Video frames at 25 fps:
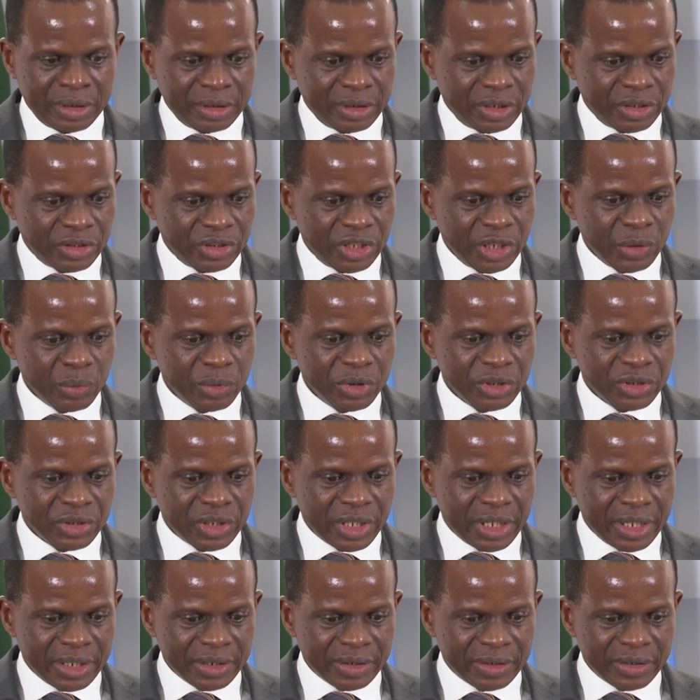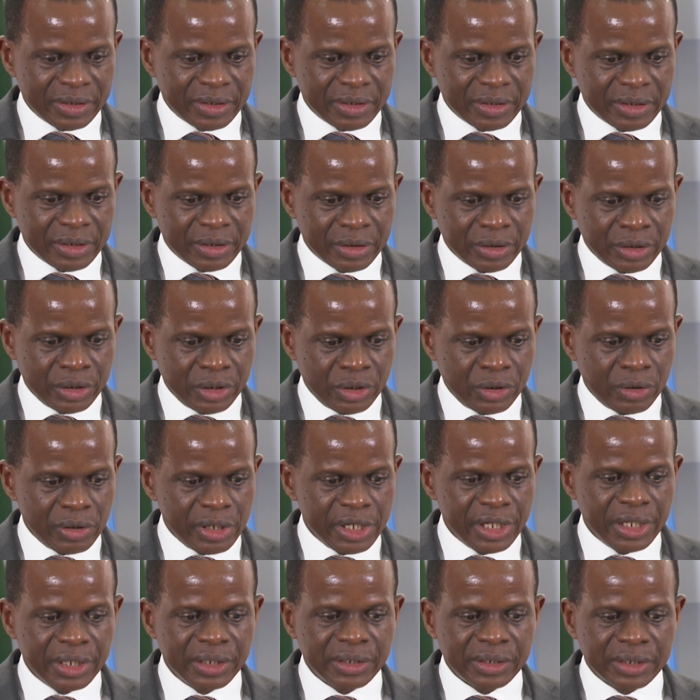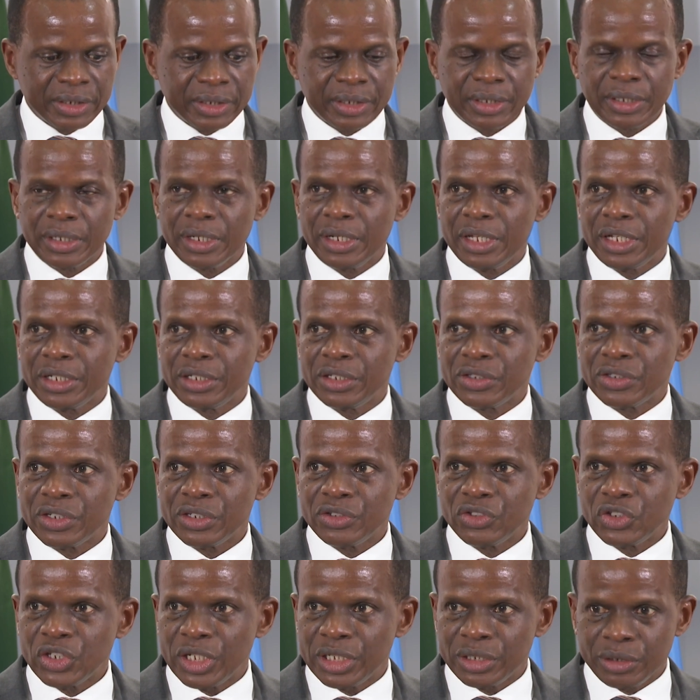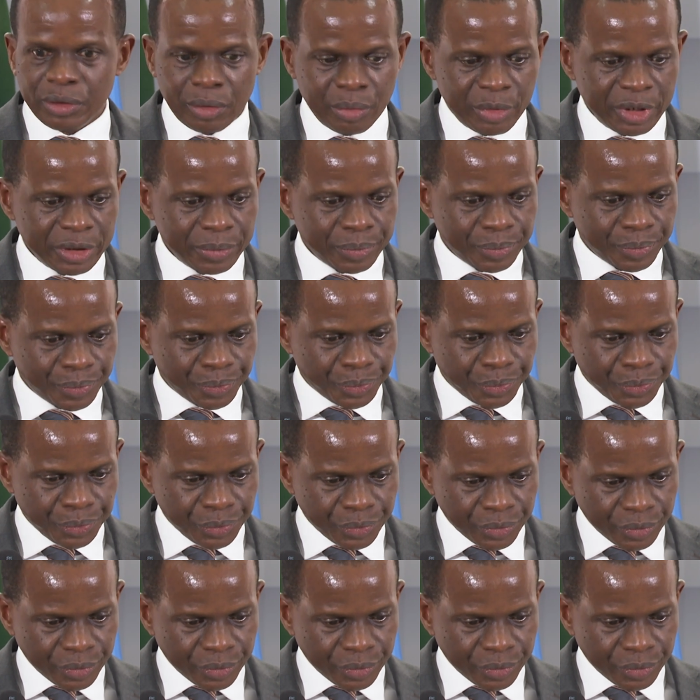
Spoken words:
distinguished guests, colleagues, ladies and gentlemen.